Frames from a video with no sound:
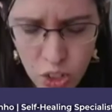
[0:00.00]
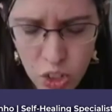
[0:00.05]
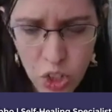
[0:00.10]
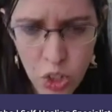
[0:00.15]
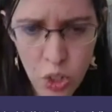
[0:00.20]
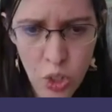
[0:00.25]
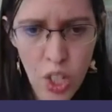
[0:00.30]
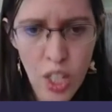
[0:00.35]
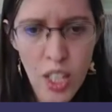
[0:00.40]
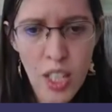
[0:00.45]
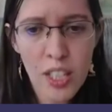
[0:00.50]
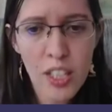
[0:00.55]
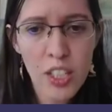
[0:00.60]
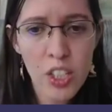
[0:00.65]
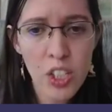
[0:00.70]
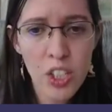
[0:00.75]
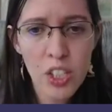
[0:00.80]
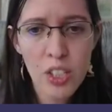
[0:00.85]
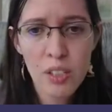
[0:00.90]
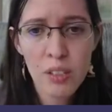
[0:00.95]
in your
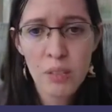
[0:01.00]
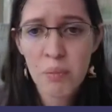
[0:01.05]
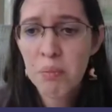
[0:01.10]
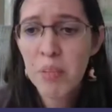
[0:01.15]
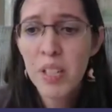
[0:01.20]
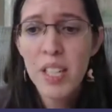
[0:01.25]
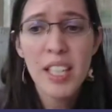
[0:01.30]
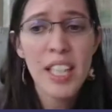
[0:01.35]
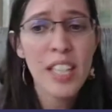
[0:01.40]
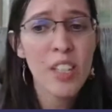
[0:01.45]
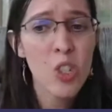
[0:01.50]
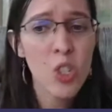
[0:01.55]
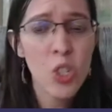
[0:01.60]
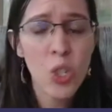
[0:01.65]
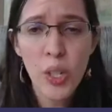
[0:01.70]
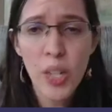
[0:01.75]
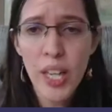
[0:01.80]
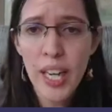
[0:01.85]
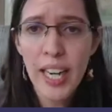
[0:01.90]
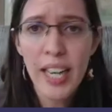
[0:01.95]
heart, that's
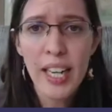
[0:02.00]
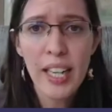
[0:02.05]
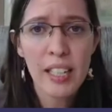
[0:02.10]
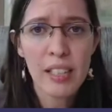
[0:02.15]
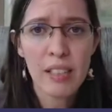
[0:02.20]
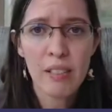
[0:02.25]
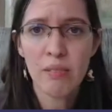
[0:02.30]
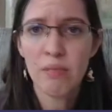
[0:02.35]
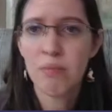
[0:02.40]
okay.